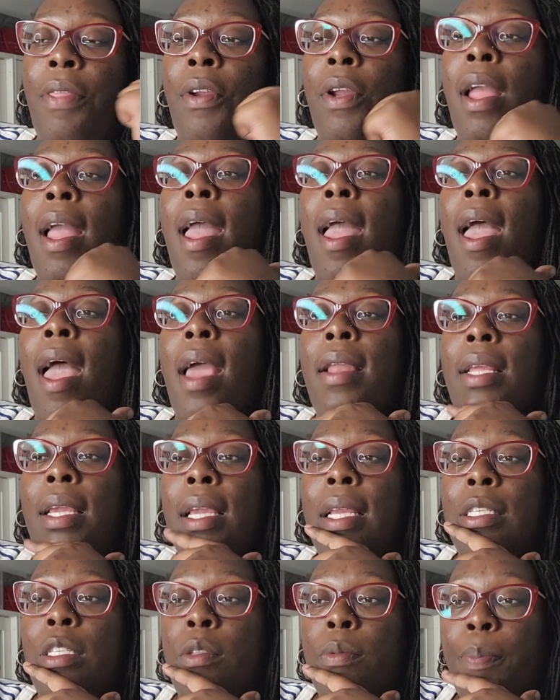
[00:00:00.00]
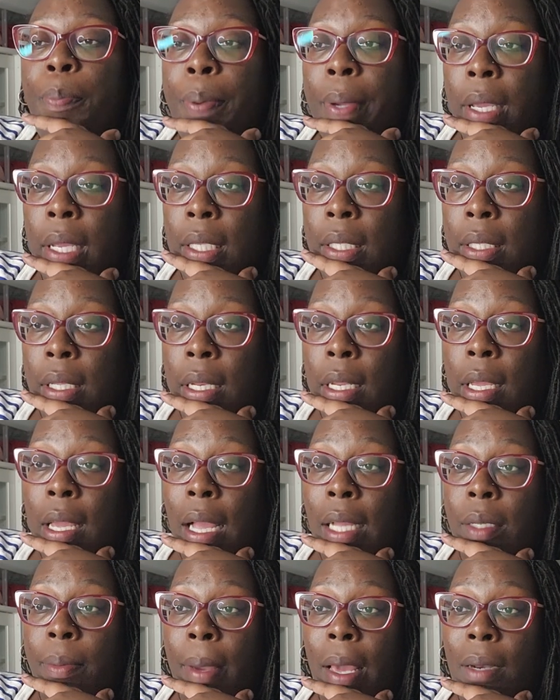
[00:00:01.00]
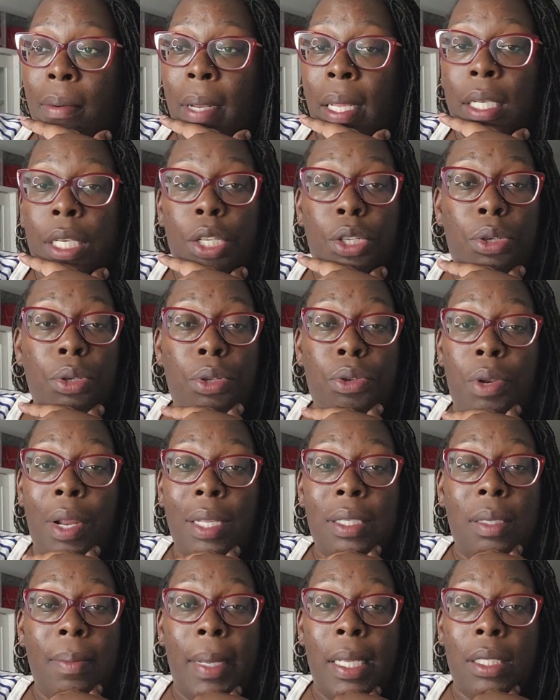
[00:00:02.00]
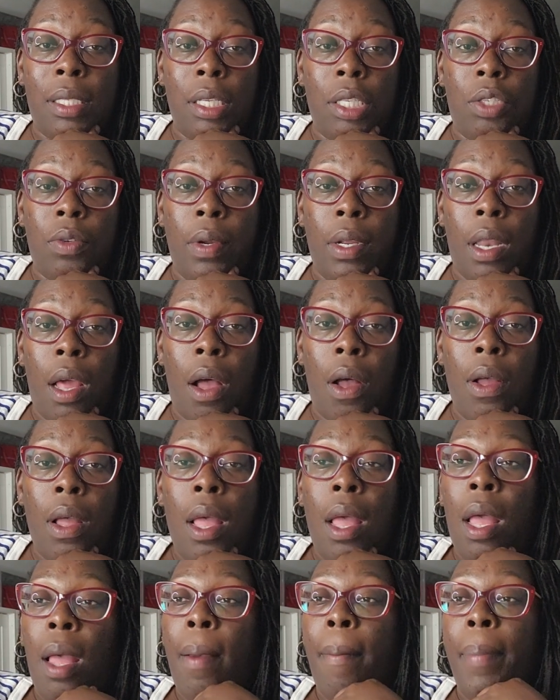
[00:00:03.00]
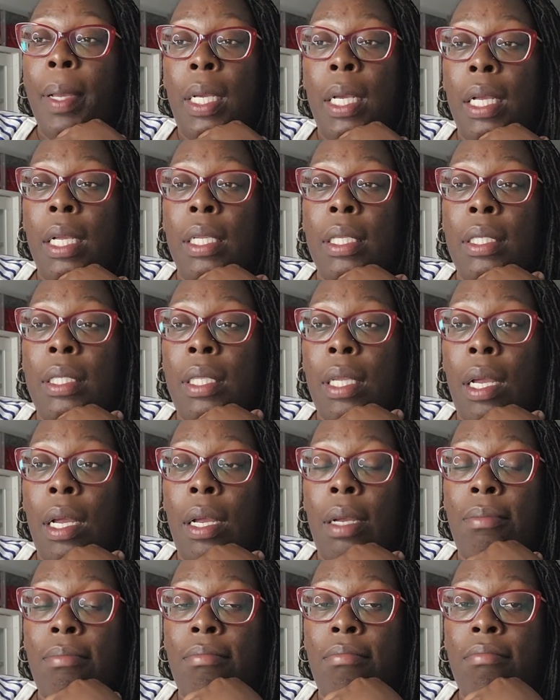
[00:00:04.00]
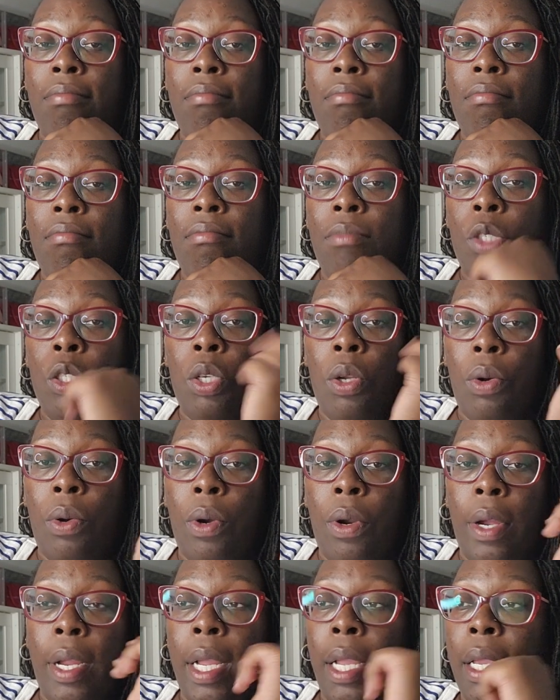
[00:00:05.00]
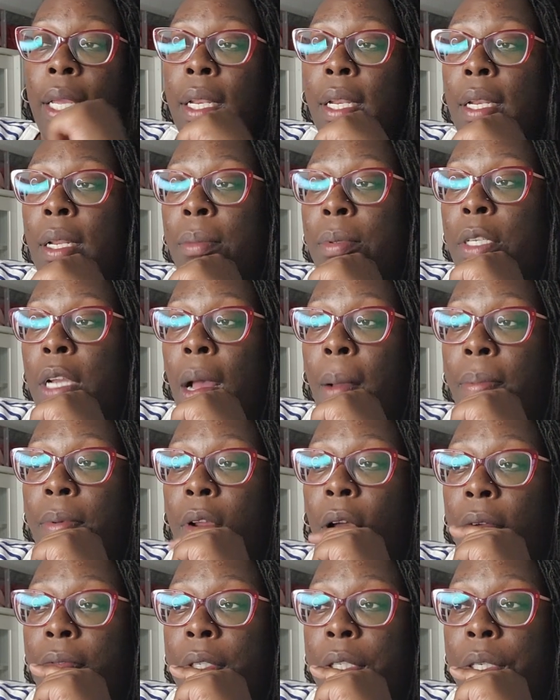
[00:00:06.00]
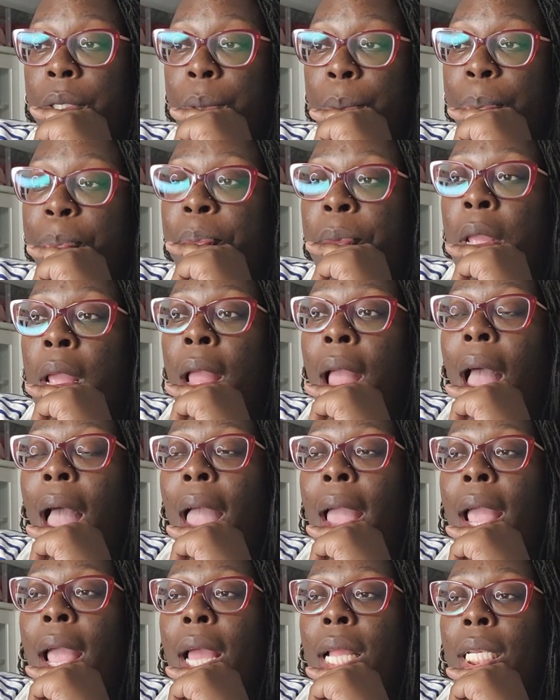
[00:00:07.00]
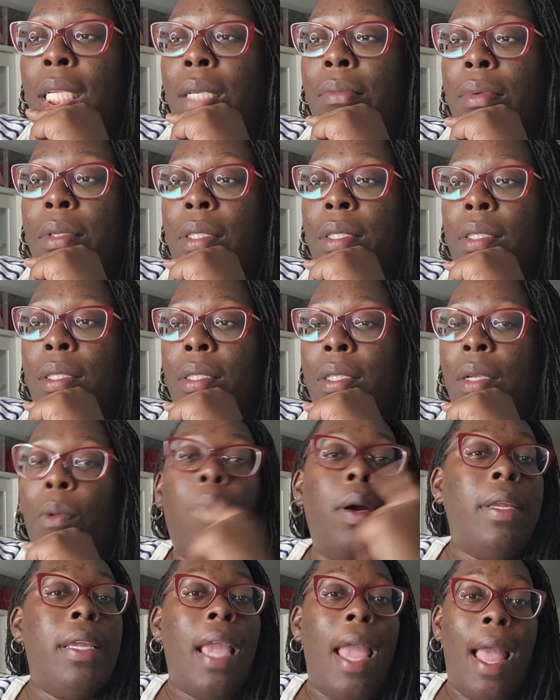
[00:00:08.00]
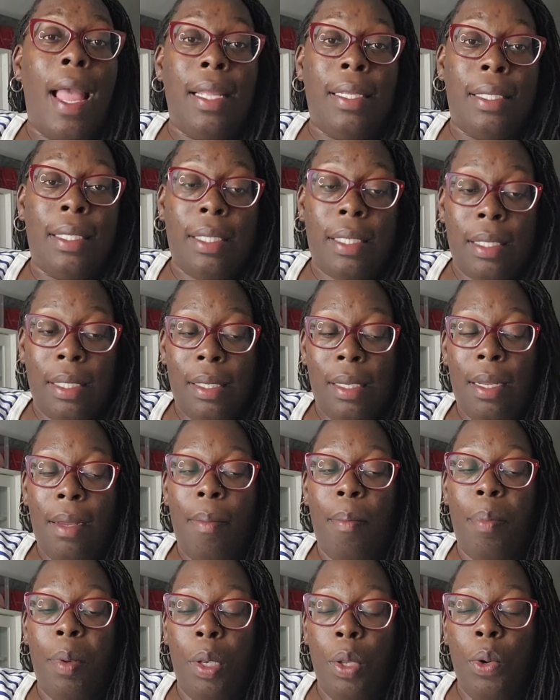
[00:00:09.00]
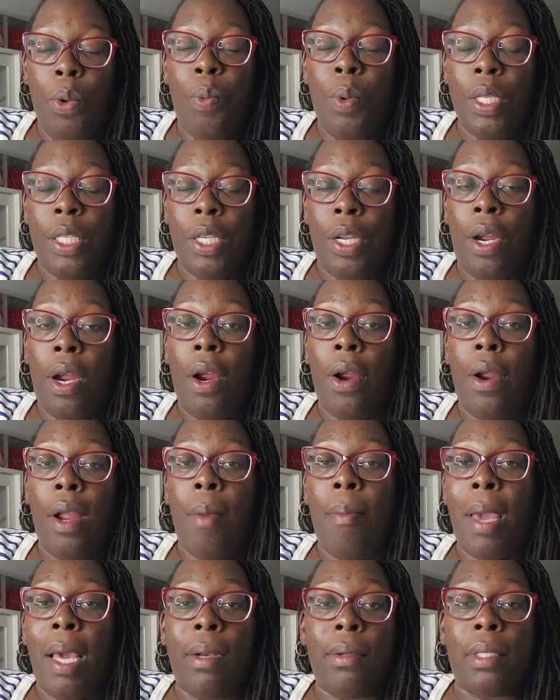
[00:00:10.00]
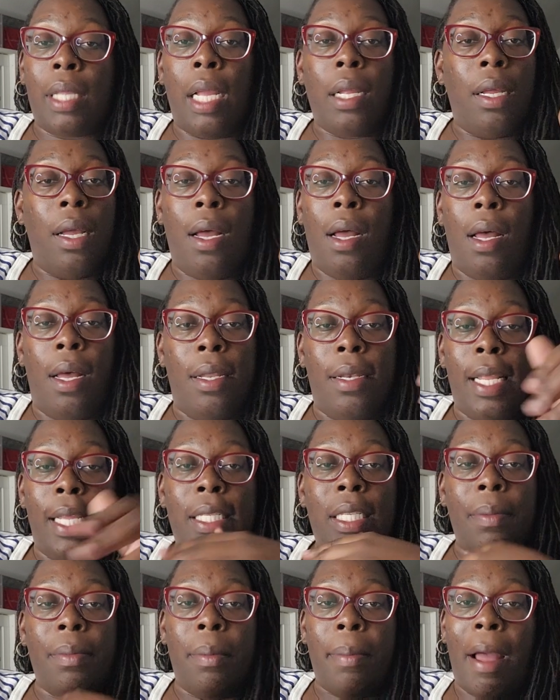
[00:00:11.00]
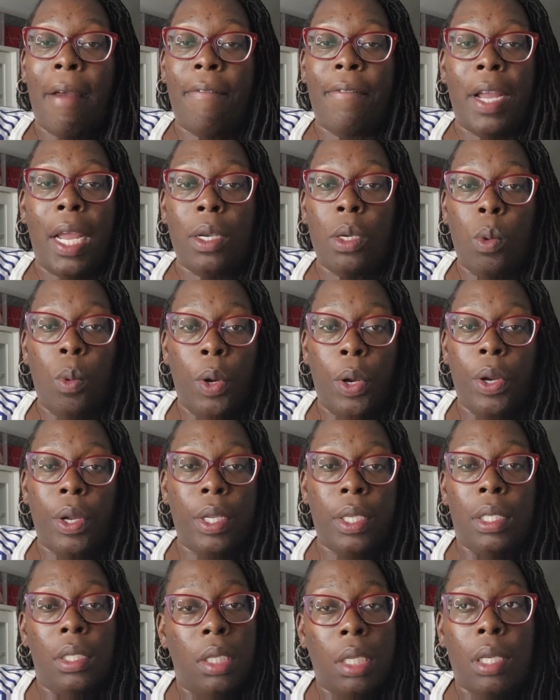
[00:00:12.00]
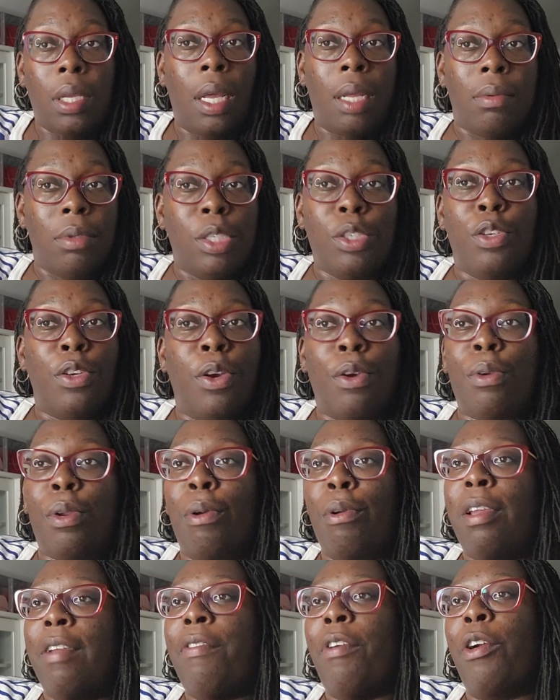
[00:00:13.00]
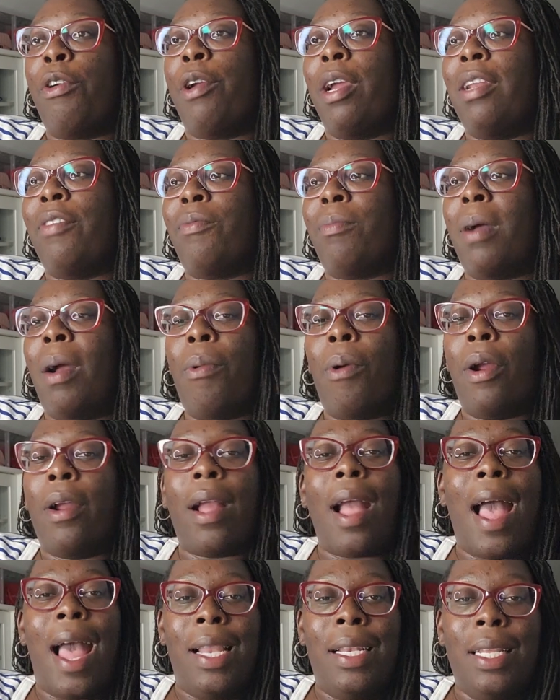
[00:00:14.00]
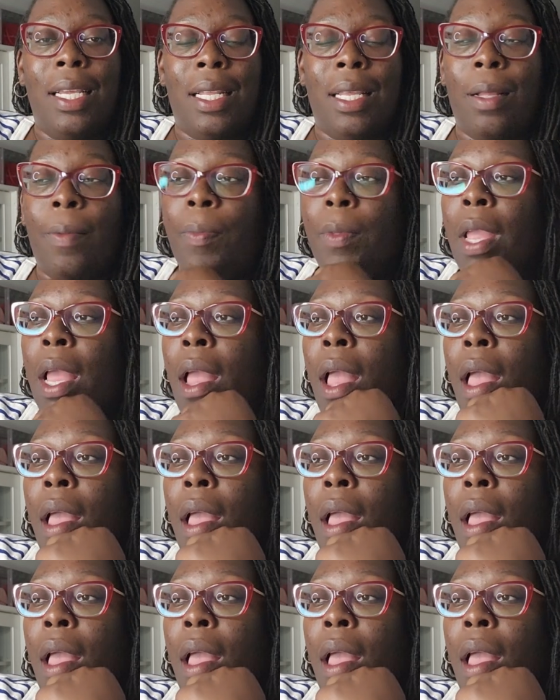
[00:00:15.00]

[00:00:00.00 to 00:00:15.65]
brother. And he is pissed, and he asks Madam, like, did you do that to my sister-in-law? Because, um, you know, her head ended up chopped off too. And he was, well, he asked, Blue, was it her? And Madam was like, uh-uh, that's some of my final work. The, uh, you know, don't give her credit for my work. I did it.